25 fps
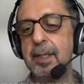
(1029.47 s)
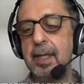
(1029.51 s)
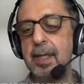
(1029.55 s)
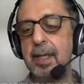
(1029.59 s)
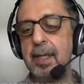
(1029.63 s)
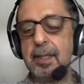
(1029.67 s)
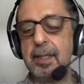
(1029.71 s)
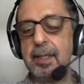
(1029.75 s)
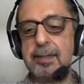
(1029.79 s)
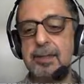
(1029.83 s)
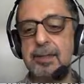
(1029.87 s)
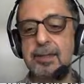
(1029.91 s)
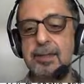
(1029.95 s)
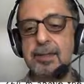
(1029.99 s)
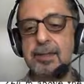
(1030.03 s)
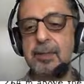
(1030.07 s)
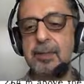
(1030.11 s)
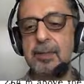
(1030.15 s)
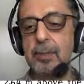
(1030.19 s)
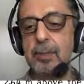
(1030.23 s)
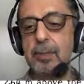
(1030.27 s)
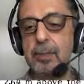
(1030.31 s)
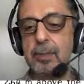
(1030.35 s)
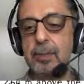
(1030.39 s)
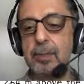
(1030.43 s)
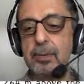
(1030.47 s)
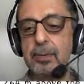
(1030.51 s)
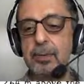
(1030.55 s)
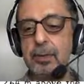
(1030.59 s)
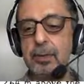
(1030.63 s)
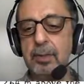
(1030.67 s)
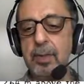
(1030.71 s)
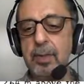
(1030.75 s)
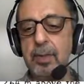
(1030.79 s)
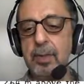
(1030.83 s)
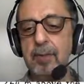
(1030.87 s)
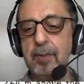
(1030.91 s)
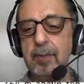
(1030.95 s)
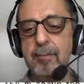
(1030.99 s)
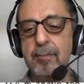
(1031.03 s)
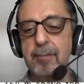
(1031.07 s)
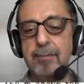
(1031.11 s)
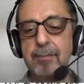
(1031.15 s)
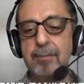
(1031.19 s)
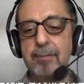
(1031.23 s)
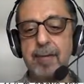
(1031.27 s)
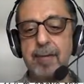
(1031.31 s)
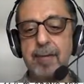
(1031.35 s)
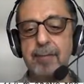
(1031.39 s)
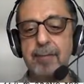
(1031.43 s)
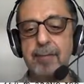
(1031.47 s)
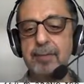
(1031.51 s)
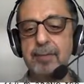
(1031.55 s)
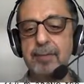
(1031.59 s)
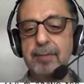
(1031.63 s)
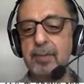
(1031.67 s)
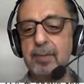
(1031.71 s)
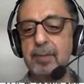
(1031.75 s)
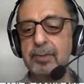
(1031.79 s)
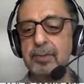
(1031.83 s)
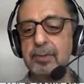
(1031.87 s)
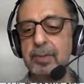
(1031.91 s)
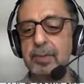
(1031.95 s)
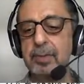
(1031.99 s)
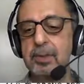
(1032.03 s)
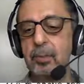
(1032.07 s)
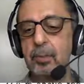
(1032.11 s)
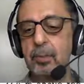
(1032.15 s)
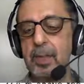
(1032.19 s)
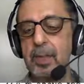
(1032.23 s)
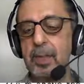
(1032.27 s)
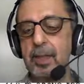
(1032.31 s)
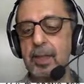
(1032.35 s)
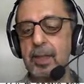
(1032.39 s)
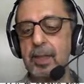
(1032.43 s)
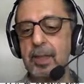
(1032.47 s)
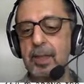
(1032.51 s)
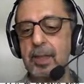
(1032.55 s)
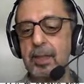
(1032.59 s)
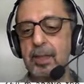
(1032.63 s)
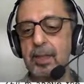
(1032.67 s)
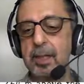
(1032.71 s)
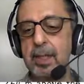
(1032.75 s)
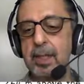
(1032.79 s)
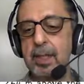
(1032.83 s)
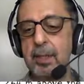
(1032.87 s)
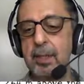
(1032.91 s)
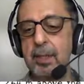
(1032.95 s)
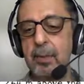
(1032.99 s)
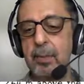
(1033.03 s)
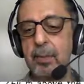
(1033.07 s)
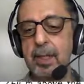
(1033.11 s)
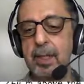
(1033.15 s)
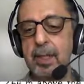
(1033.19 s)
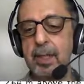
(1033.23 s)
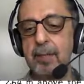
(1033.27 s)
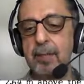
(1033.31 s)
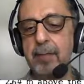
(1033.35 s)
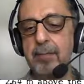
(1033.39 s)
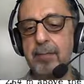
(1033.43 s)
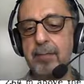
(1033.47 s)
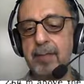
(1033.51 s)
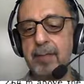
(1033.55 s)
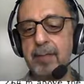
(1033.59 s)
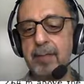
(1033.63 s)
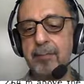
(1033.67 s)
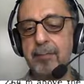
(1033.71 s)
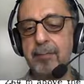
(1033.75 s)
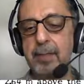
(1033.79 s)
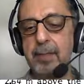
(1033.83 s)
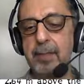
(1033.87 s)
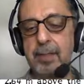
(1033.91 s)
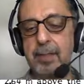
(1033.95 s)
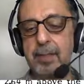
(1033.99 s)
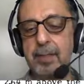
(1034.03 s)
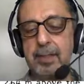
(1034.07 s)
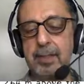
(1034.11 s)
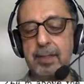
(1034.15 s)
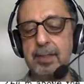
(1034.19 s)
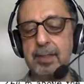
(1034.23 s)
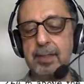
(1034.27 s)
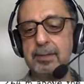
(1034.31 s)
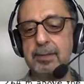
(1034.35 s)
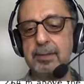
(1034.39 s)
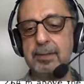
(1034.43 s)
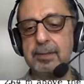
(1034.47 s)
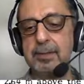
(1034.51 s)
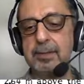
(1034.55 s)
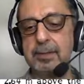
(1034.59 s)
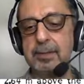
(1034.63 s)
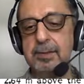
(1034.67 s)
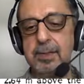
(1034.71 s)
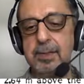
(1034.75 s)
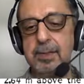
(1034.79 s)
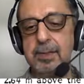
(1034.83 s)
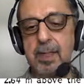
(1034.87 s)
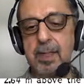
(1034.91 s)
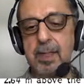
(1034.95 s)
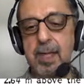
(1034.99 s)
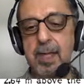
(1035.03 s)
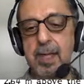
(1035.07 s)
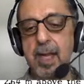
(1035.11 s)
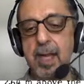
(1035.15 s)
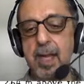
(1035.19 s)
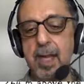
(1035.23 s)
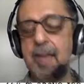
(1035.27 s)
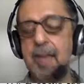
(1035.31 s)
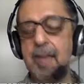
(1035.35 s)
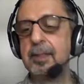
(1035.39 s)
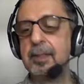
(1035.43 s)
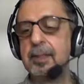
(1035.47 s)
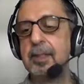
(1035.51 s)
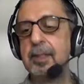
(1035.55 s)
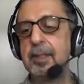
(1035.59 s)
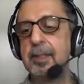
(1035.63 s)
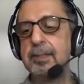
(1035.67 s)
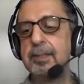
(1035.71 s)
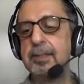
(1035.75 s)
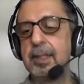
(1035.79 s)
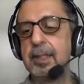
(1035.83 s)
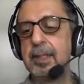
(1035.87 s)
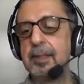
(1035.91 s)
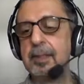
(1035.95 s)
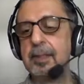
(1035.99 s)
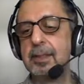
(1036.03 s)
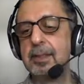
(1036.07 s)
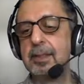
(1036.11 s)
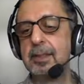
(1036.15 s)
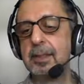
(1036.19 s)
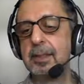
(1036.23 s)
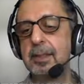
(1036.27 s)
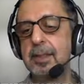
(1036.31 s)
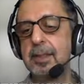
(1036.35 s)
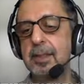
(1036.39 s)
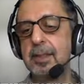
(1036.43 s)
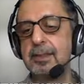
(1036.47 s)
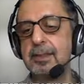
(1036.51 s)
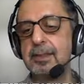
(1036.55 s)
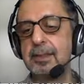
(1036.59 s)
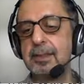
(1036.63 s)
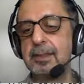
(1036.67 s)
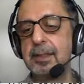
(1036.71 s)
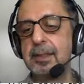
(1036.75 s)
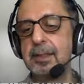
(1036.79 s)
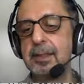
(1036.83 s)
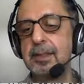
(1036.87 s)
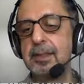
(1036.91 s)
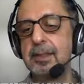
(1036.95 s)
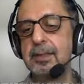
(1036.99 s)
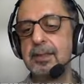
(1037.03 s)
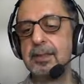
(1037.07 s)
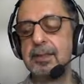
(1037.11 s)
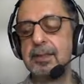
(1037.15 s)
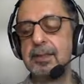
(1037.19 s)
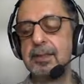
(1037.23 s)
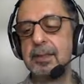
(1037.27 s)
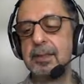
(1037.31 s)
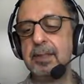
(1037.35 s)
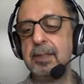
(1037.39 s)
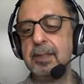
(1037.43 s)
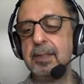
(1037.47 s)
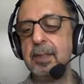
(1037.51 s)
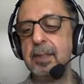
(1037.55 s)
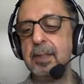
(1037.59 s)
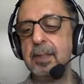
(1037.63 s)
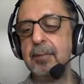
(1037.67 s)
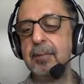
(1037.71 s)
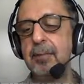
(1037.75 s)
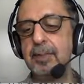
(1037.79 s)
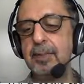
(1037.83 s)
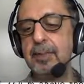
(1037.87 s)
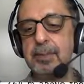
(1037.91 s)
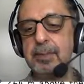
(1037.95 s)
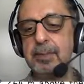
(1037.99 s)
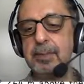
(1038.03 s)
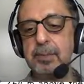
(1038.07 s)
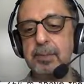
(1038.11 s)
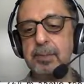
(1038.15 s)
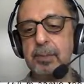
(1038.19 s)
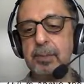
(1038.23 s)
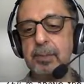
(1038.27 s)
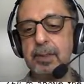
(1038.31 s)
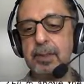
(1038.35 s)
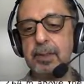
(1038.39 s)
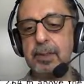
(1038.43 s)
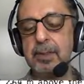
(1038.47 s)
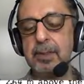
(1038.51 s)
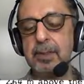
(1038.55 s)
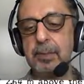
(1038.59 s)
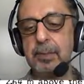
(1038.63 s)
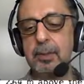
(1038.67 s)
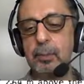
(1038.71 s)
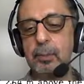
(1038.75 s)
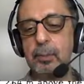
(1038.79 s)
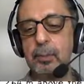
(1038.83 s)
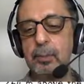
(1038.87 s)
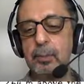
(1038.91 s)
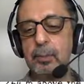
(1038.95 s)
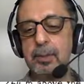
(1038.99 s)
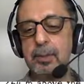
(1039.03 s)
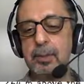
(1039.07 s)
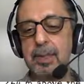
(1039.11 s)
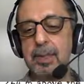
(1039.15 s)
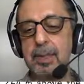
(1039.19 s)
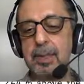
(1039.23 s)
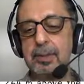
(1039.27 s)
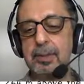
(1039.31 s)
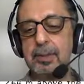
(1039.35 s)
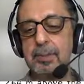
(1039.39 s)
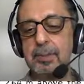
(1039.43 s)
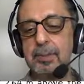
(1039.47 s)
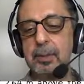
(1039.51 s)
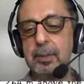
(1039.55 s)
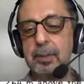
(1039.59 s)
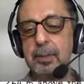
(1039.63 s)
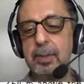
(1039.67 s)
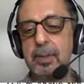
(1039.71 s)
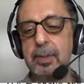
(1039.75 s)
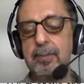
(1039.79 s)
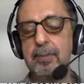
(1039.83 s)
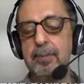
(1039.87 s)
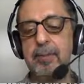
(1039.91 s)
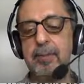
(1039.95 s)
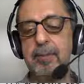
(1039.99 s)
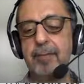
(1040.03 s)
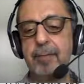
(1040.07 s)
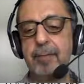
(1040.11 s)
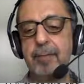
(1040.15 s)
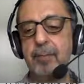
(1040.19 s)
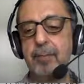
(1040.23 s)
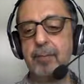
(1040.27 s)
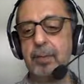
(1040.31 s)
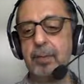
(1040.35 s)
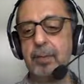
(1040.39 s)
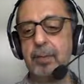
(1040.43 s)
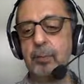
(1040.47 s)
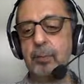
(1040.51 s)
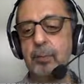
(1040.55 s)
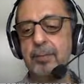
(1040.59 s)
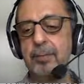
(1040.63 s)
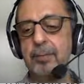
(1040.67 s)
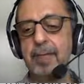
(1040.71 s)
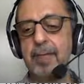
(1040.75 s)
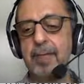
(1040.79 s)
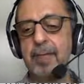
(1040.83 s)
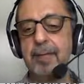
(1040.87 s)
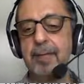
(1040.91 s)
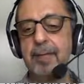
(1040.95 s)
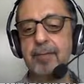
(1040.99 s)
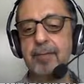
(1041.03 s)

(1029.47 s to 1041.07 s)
is equal to 5125 metric tons, and the resultant thrust is the difference between the two, that is between 5125